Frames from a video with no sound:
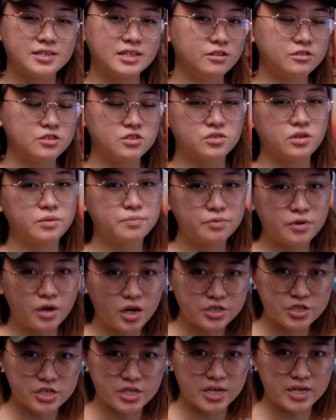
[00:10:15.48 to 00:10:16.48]
down to a
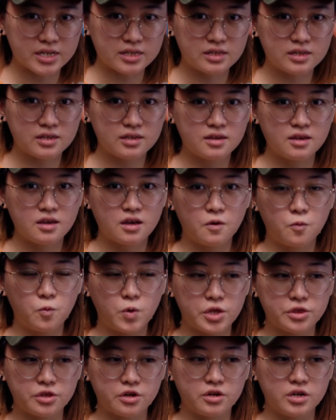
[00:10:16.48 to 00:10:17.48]
project,
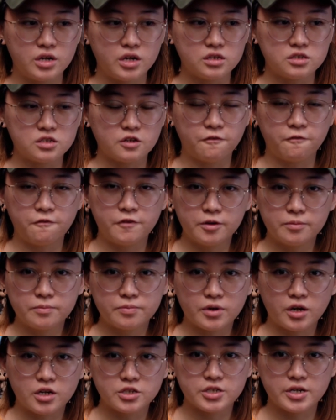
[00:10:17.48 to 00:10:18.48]
whether it's a film
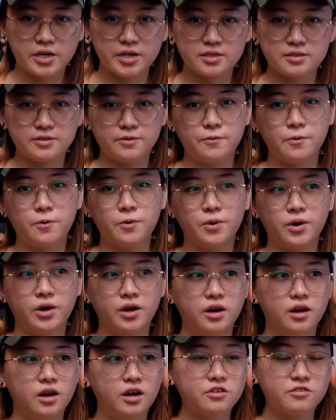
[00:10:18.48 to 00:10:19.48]
project
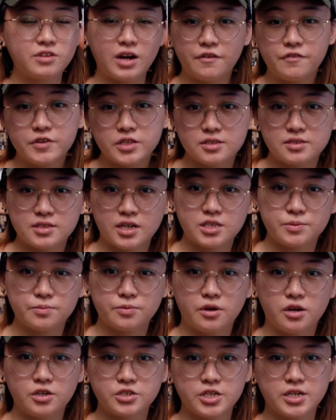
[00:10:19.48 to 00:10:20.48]
or a graphic design
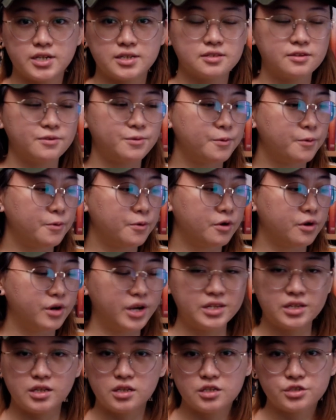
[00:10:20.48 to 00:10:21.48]
project or
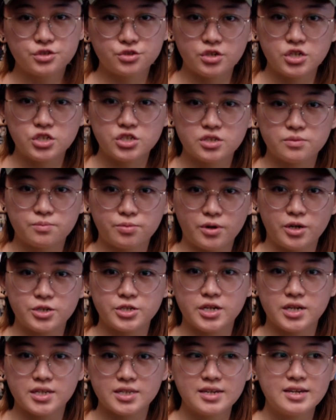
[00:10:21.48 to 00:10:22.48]
an illustration
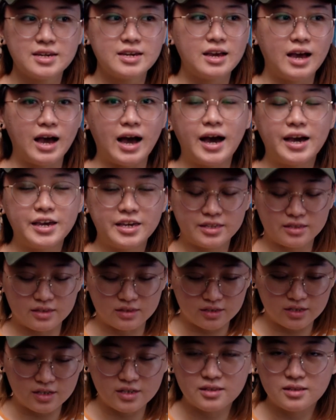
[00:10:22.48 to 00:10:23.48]
project, I
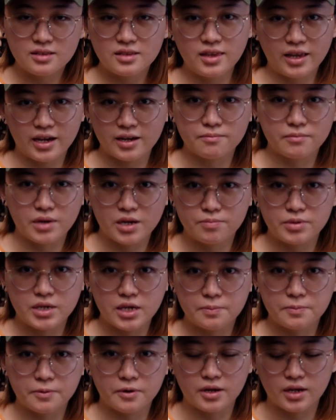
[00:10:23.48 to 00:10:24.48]
need like my
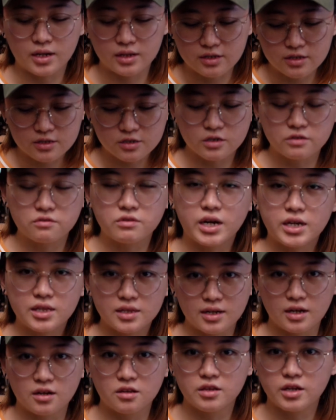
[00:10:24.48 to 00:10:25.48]
paper, and I need to write
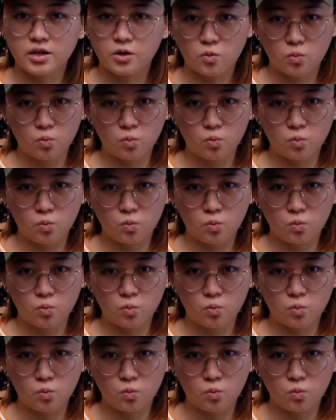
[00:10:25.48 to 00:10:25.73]
down like